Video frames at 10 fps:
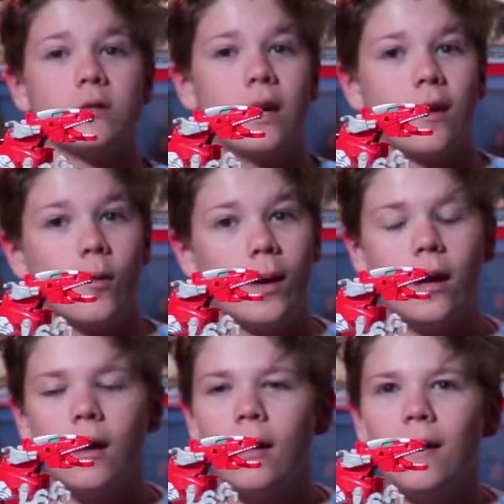It was echoey.
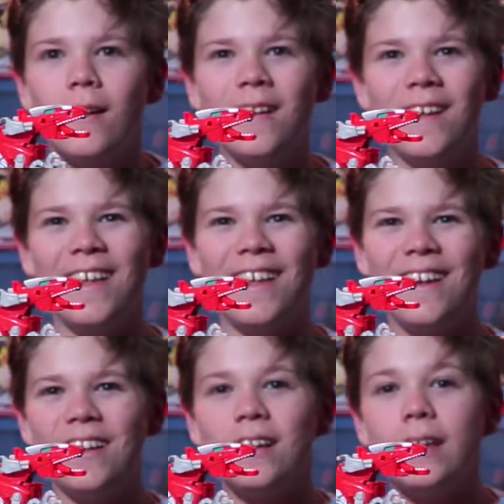
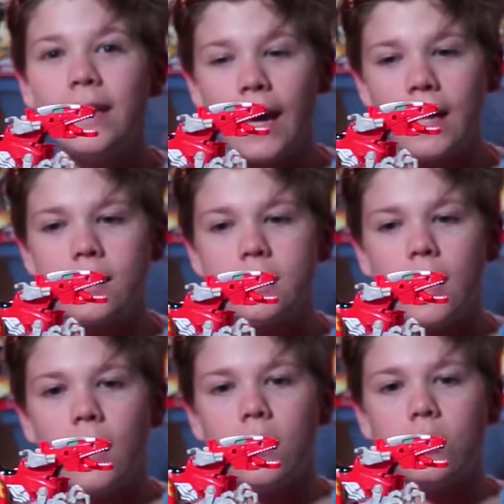He can
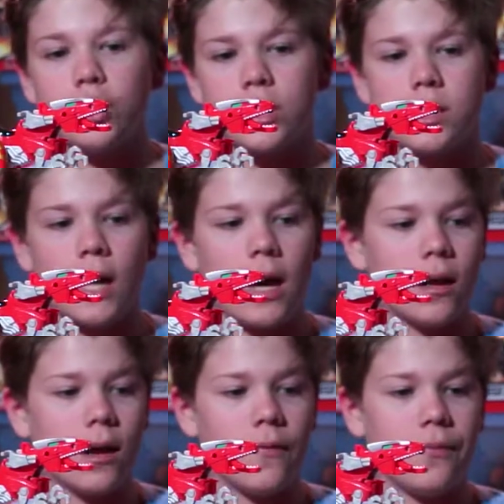stand, just not
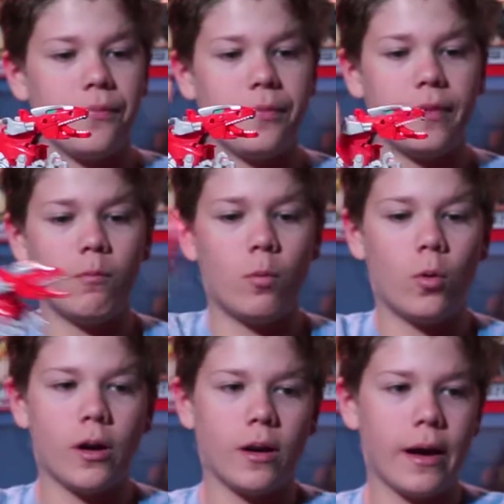on
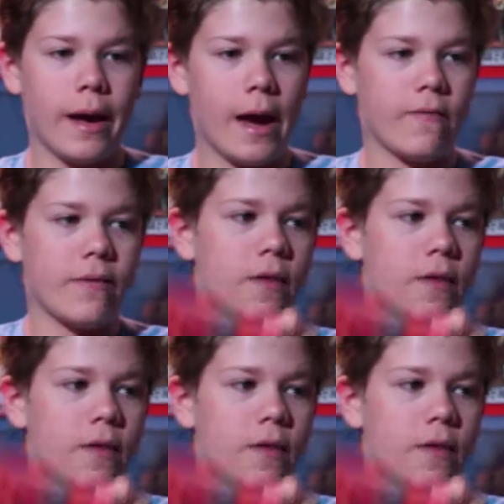what I have